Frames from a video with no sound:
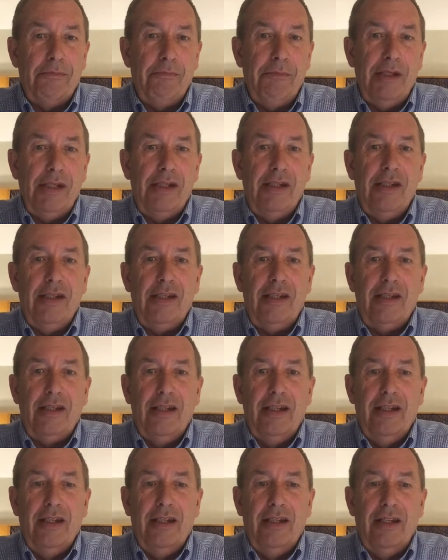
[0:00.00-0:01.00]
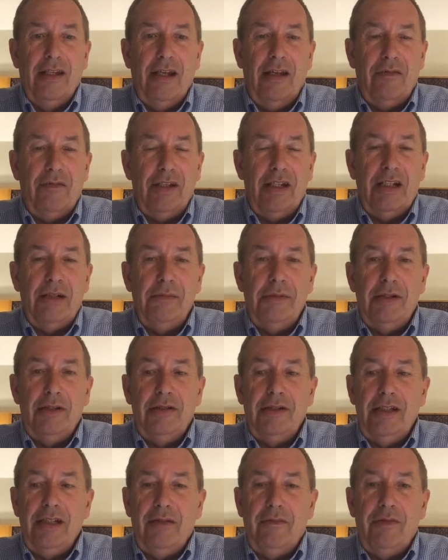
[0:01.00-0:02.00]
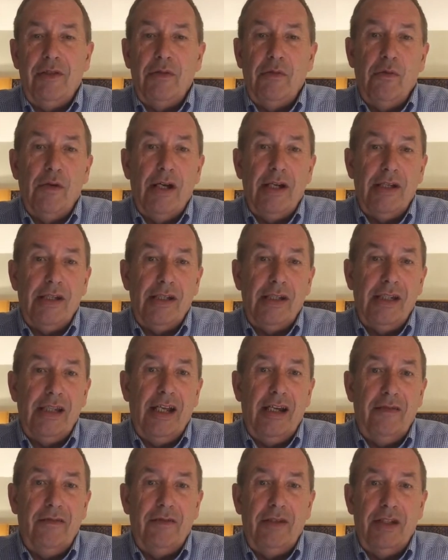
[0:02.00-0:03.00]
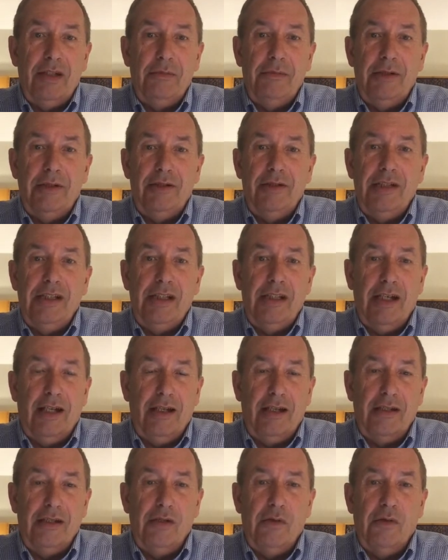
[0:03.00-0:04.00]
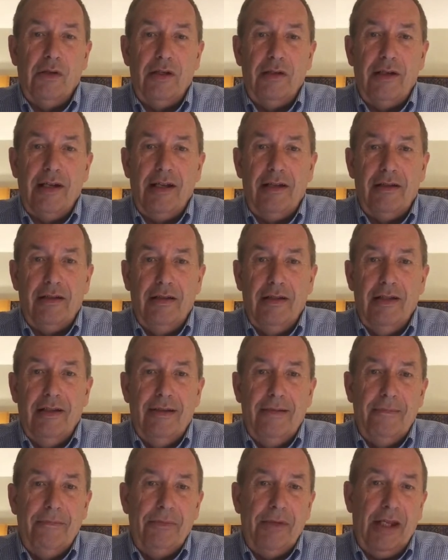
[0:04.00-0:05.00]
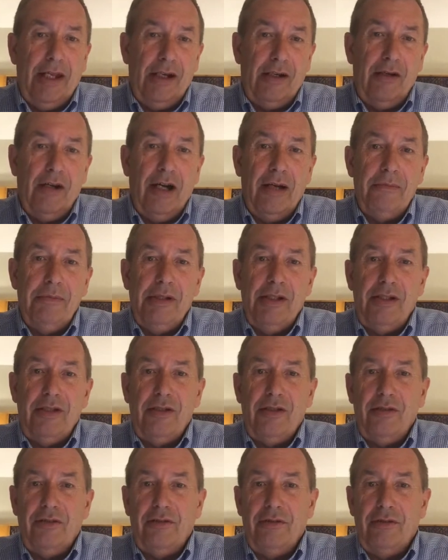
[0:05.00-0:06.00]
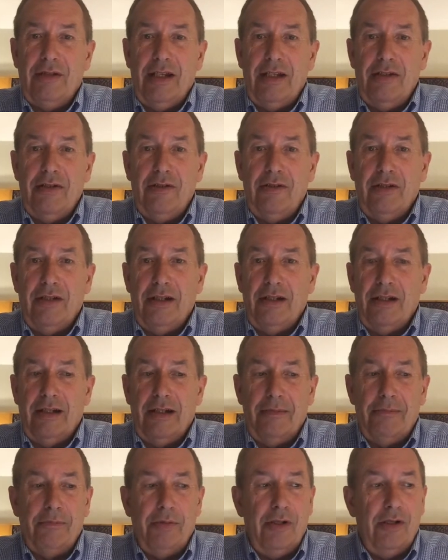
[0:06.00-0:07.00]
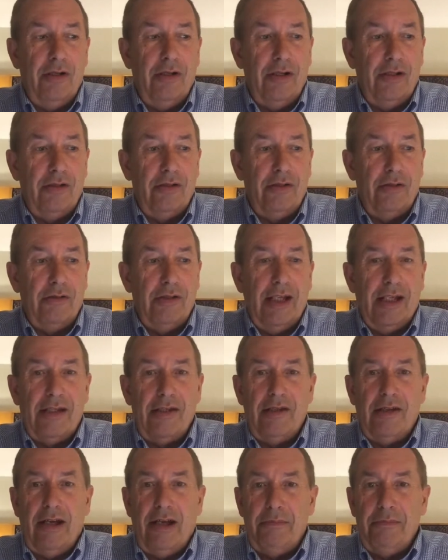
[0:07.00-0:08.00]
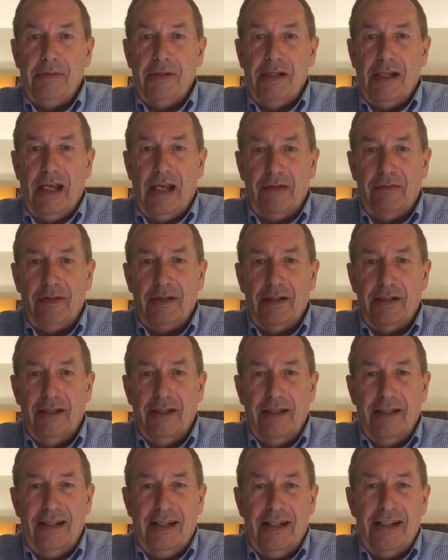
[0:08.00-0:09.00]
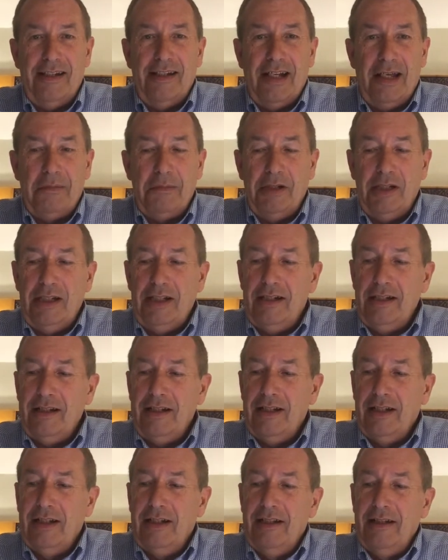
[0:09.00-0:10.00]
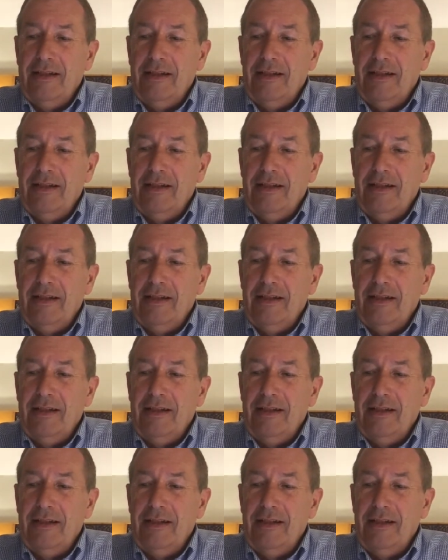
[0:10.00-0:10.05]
business availability. If you want to see that availability URL, copy it so that you can put it on your desktop and have it anytime you need it.